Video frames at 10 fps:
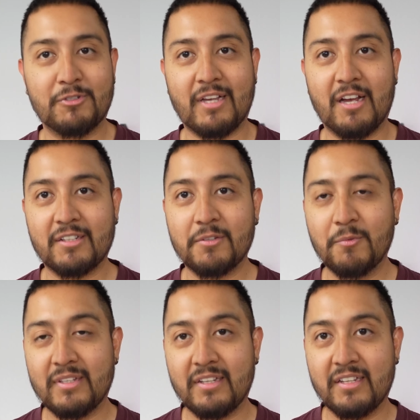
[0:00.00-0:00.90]
start
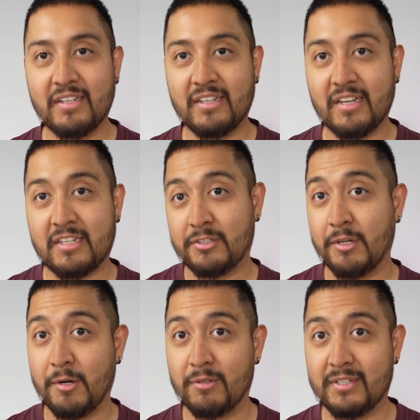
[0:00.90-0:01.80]
with the
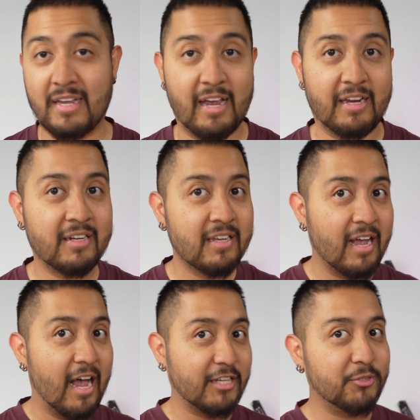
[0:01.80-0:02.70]
exterior design.
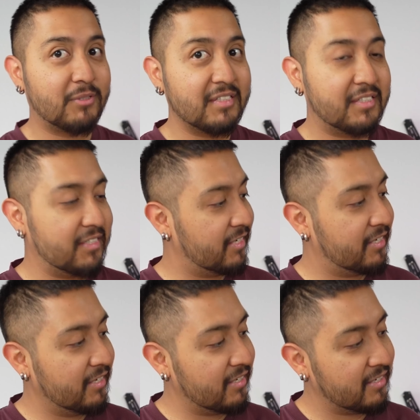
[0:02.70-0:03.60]
As you can see
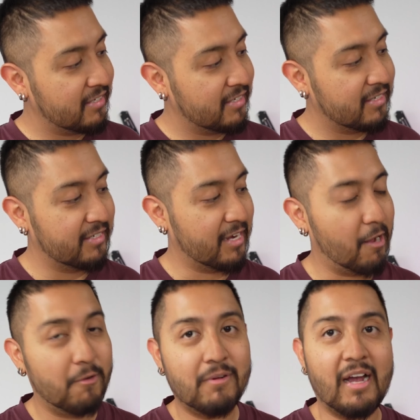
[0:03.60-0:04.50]
here,
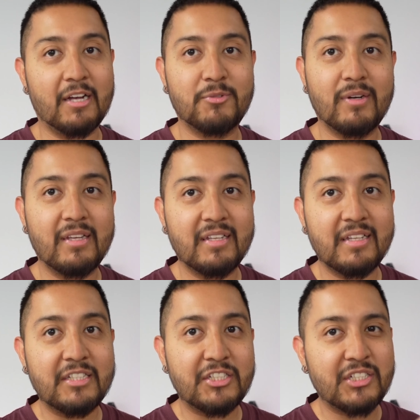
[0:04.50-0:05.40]
now actually
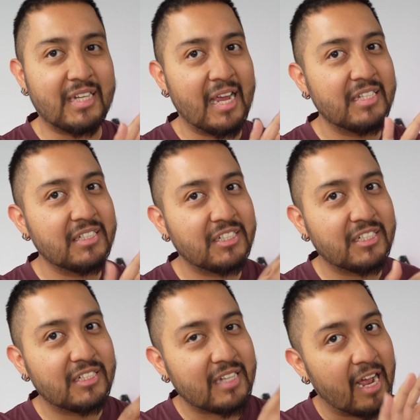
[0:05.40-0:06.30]
it changed
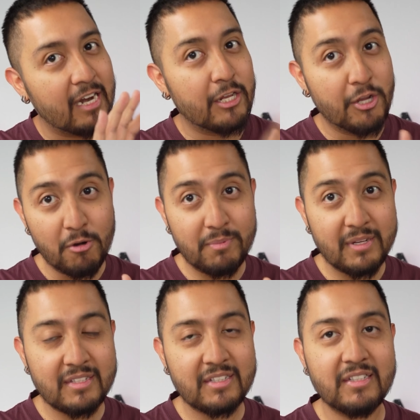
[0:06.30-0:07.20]
a little
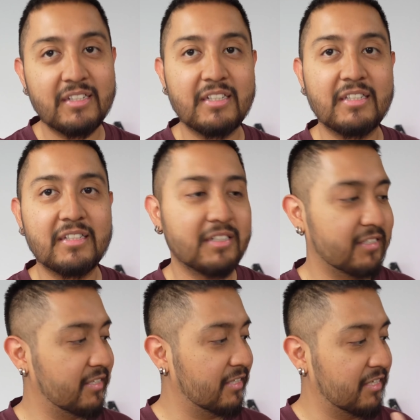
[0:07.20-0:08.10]
bit in
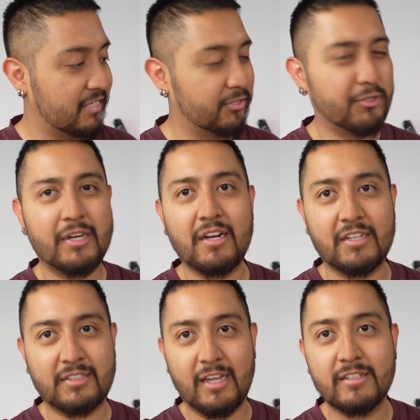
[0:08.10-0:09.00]
the
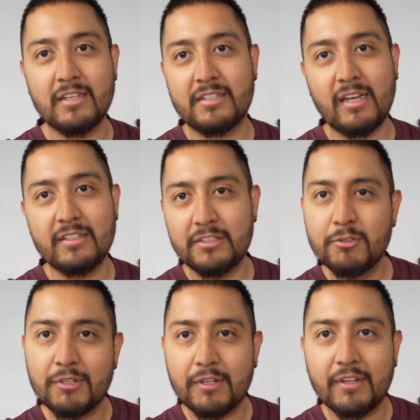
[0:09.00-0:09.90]
external design. This new
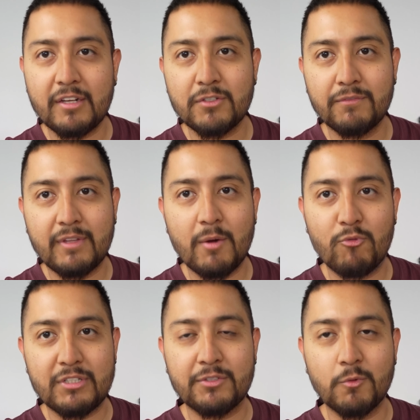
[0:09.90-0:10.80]
generation of Dell
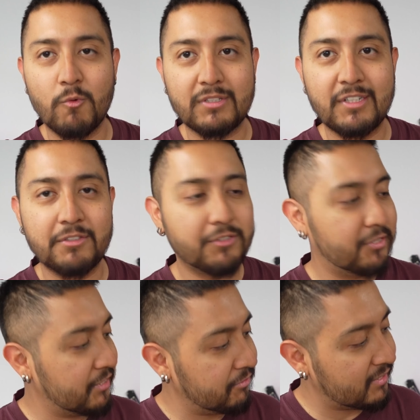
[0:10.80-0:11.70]
Precision Workstation
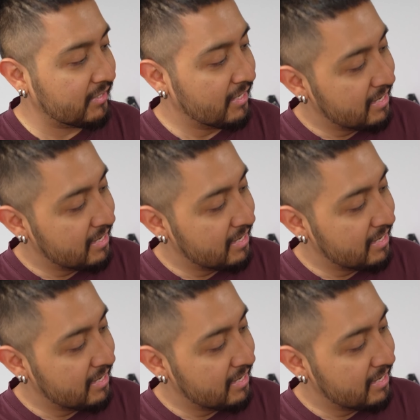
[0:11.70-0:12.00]
series,